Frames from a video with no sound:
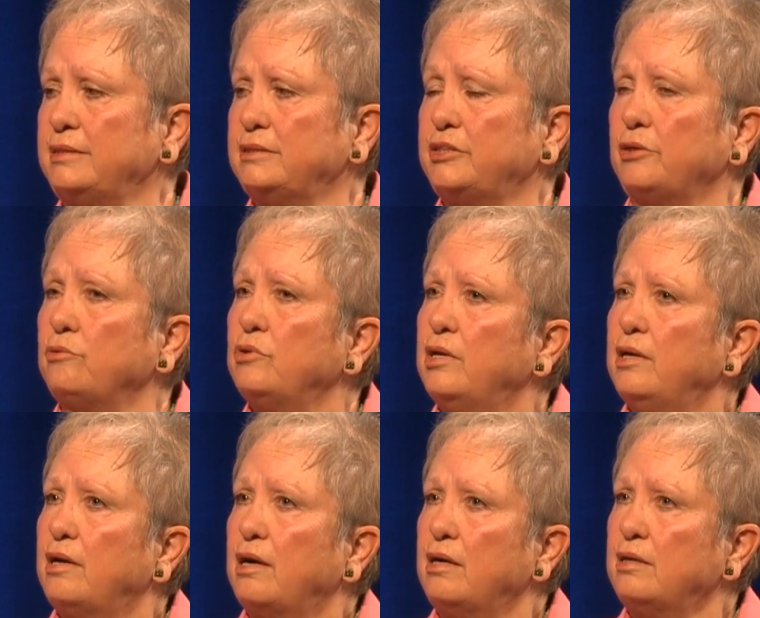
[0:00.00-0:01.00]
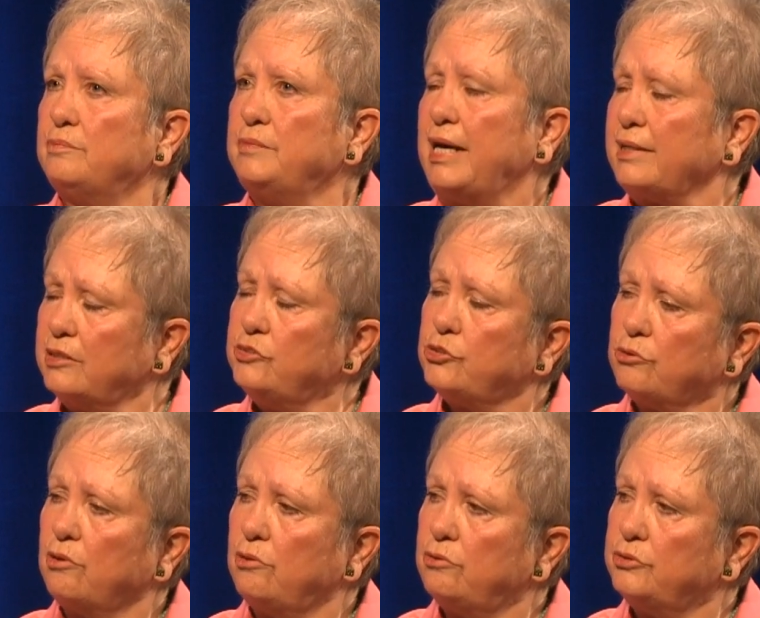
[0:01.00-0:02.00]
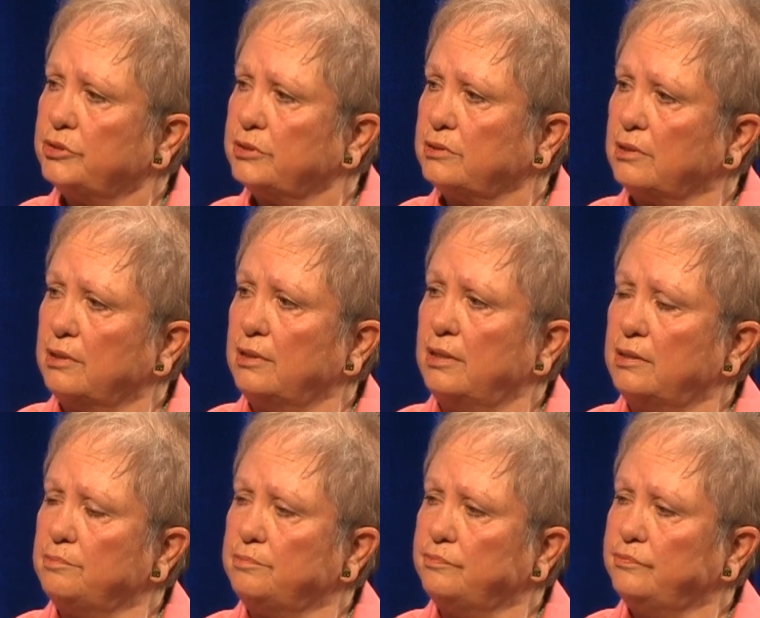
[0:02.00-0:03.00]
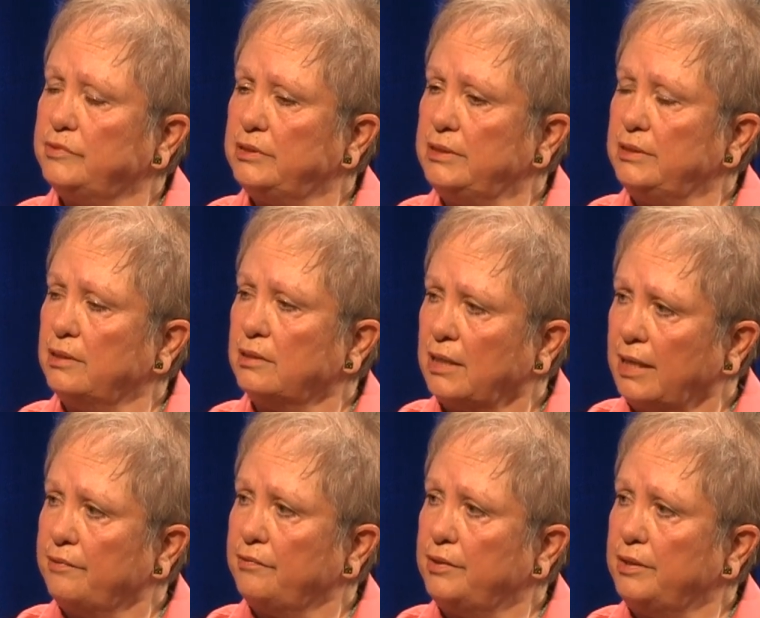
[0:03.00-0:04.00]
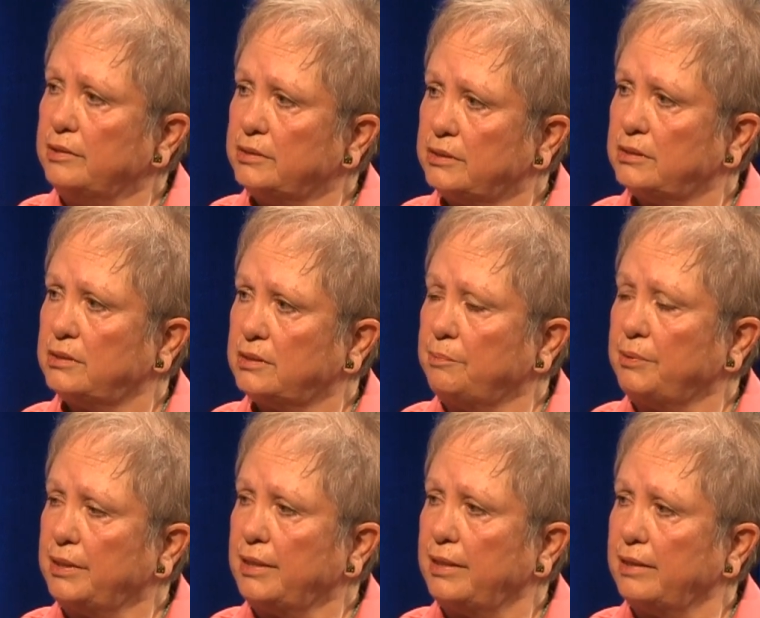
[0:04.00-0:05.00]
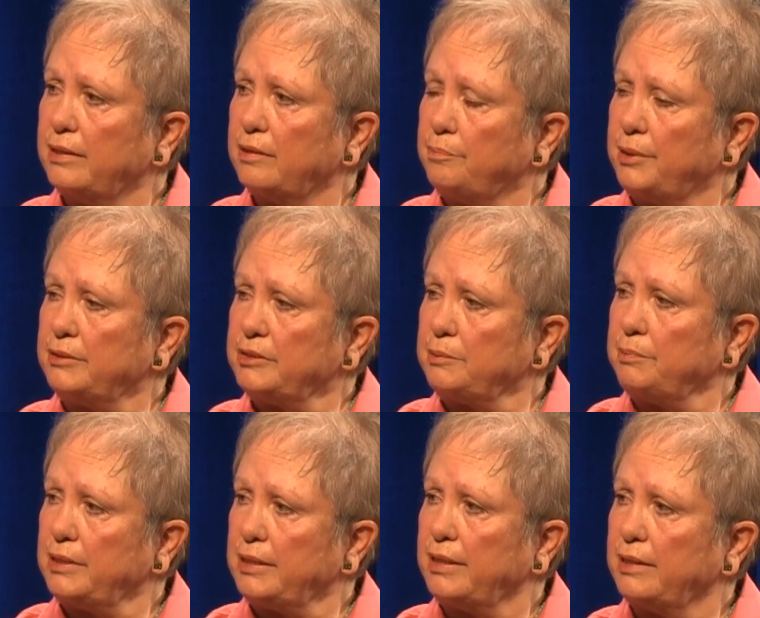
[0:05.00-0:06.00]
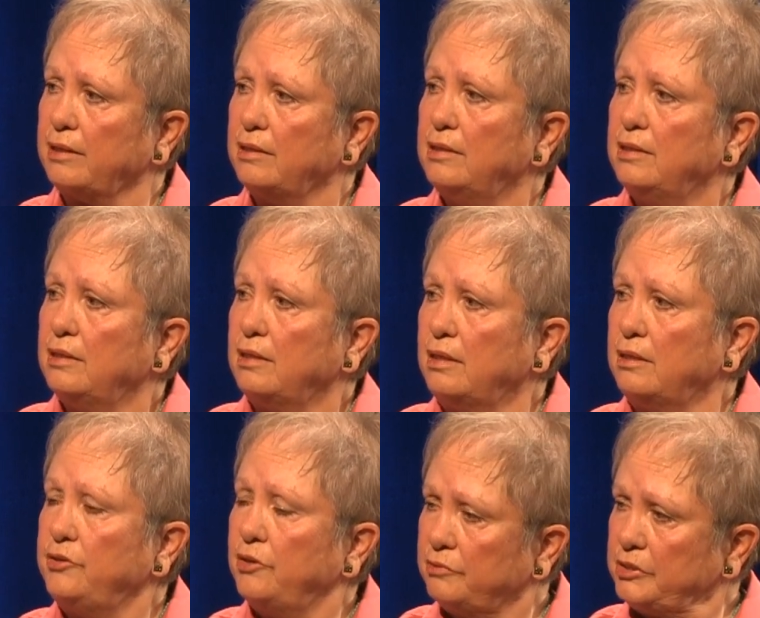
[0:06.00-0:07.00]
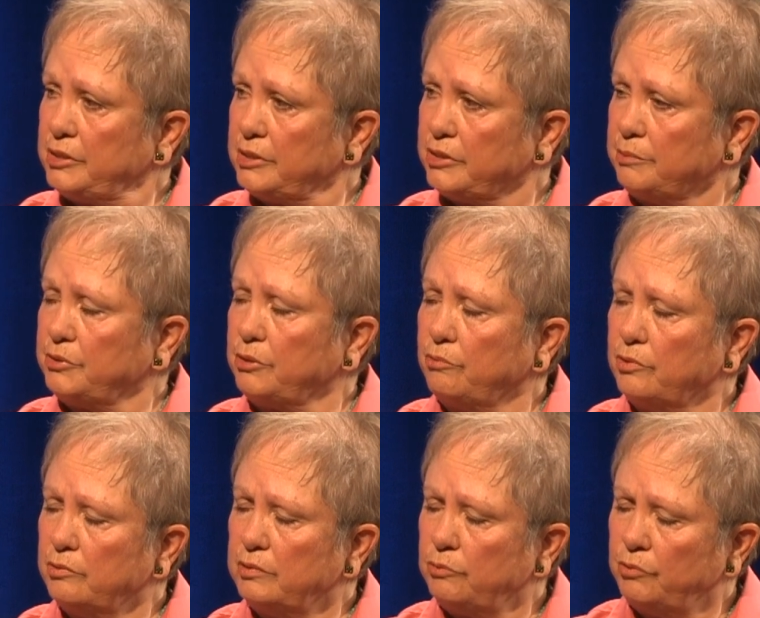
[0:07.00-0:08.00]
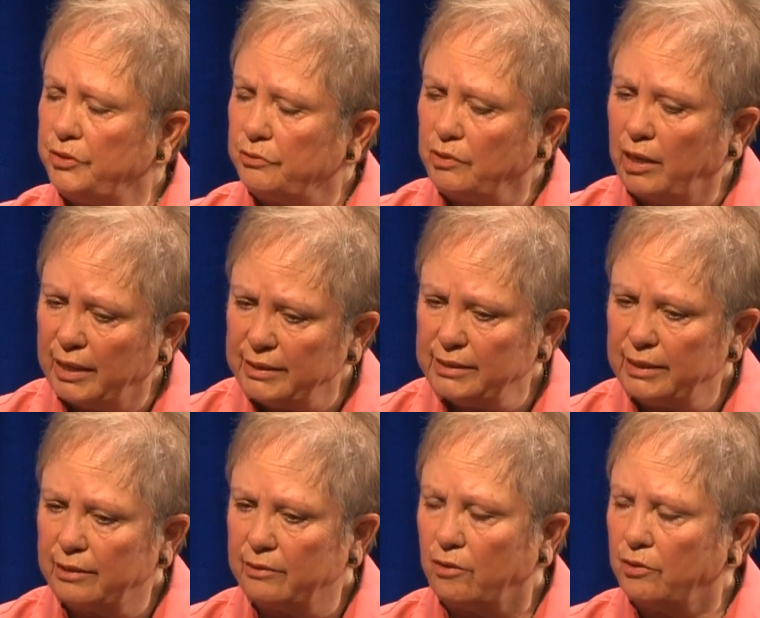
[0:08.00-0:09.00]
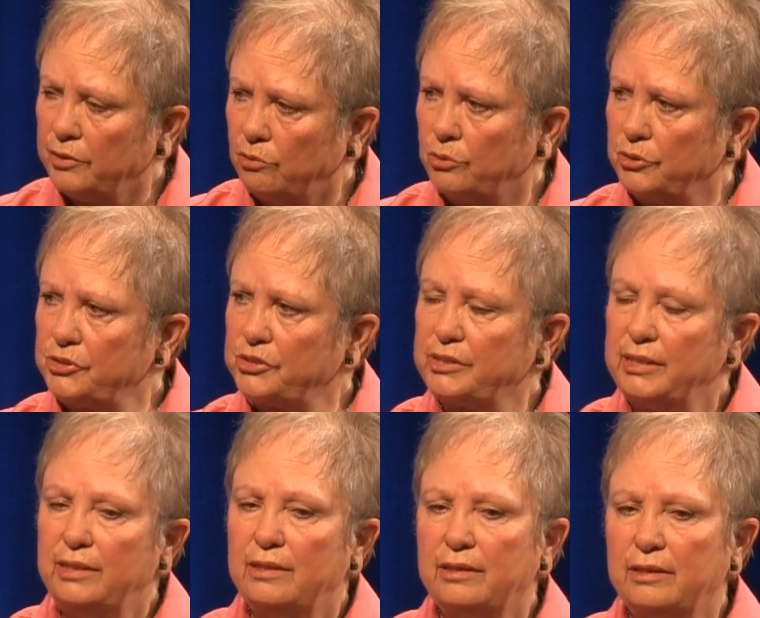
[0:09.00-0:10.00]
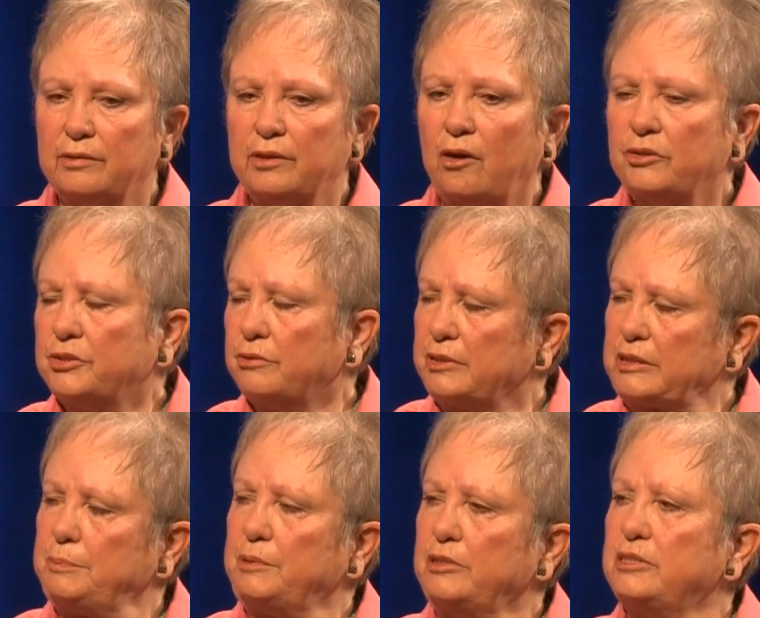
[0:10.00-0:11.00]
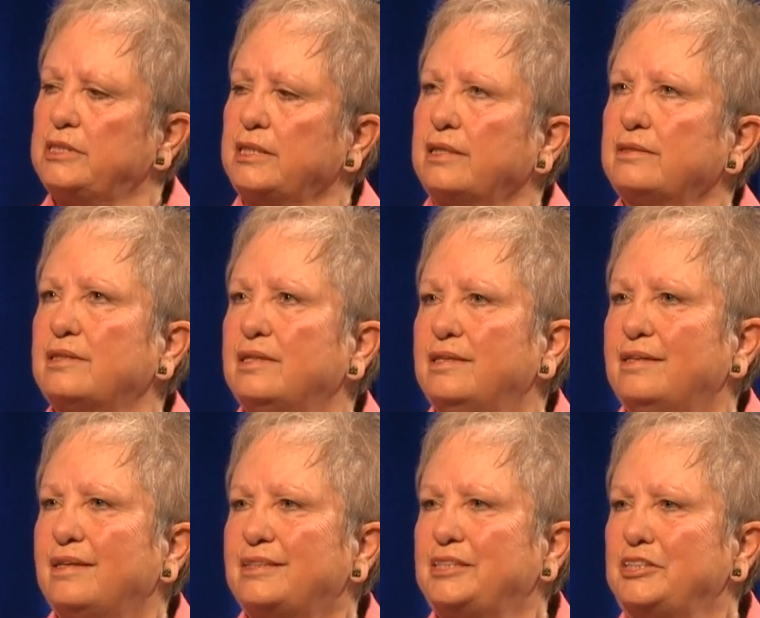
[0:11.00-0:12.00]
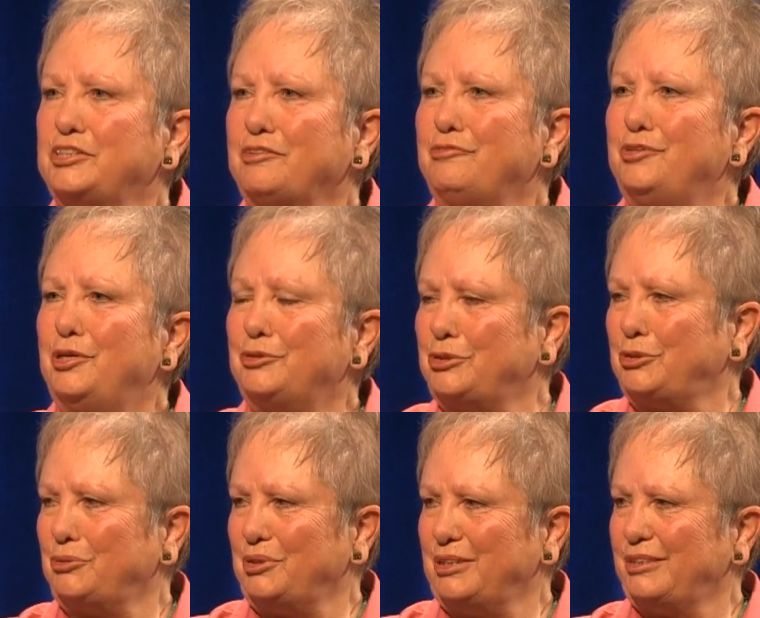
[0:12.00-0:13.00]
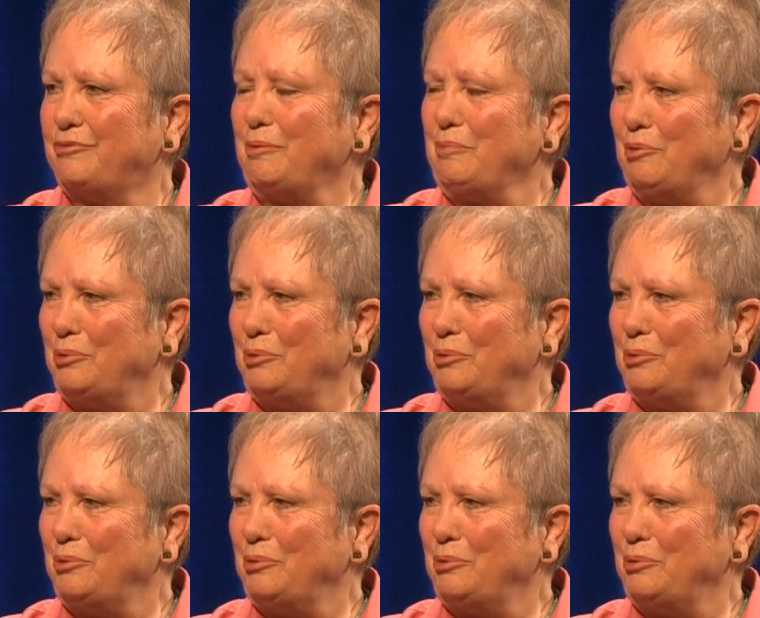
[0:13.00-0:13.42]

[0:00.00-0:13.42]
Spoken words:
And so that controls a lot of the sympathetic and parasympathetic nervous system. So when they're lying down on the horse, they're also experiencing a sense of nurturance from the